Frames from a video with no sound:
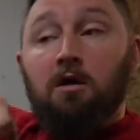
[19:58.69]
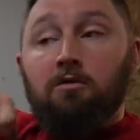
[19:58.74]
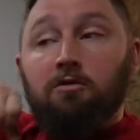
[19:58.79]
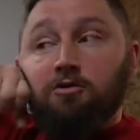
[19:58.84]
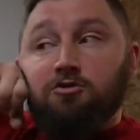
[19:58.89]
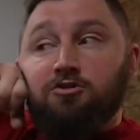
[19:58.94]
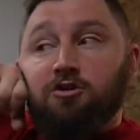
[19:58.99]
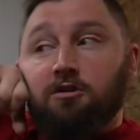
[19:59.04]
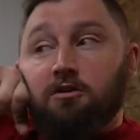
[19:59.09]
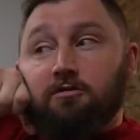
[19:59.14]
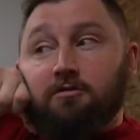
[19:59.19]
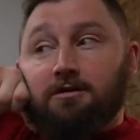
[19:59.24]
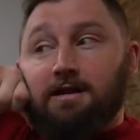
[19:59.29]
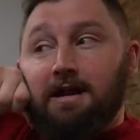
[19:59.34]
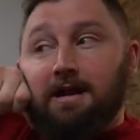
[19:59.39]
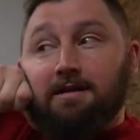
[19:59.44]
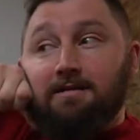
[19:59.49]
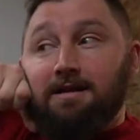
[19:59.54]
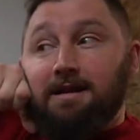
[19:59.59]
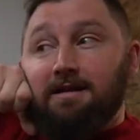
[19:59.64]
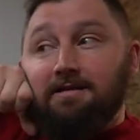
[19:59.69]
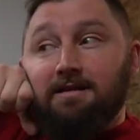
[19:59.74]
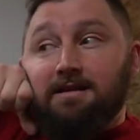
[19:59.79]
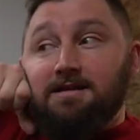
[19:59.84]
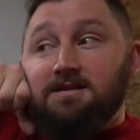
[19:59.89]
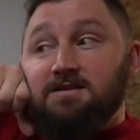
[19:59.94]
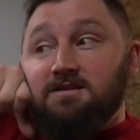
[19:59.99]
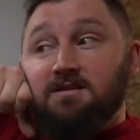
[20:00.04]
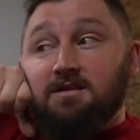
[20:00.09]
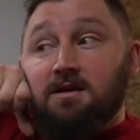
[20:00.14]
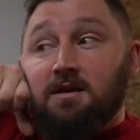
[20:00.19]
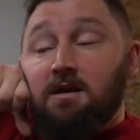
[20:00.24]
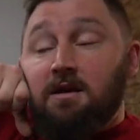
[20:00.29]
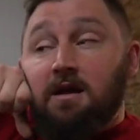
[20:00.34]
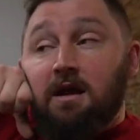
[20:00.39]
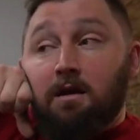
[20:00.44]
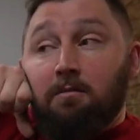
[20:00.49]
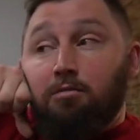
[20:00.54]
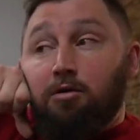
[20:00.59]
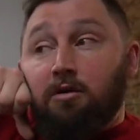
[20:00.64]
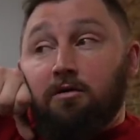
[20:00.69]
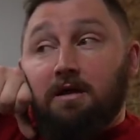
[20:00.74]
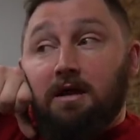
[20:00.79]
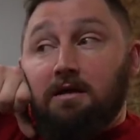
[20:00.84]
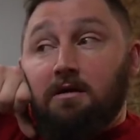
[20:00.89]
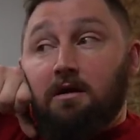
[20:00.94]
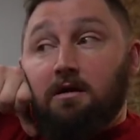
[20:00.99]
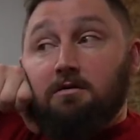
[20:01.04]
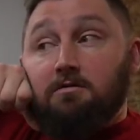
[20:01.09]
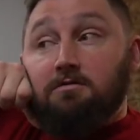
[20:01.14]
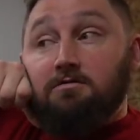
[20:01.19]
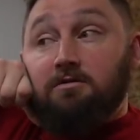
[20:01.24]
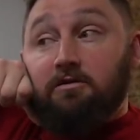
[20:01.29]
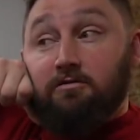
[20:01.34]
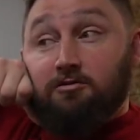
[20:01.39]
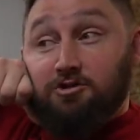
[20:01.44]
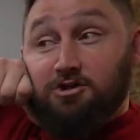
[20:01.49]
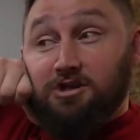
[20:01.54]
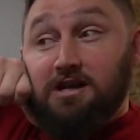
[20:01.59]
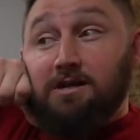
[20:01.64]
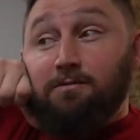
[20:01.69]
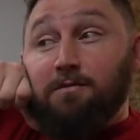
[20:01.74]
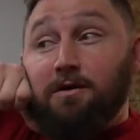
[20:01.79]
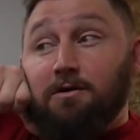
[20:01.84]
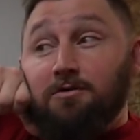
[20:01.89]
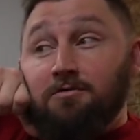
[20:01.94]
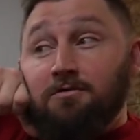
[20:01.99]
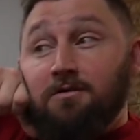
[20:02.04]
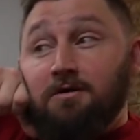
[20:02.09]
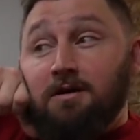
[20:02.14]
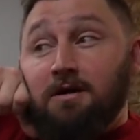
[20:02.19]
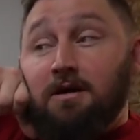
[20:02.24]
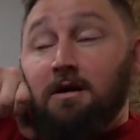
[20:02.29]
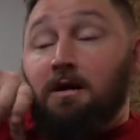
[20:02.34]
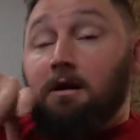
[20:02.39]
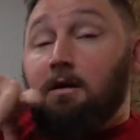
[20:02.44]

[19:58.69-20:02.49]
they'll turn their hand like this and put that knuckle into their cheekbone. Yeah.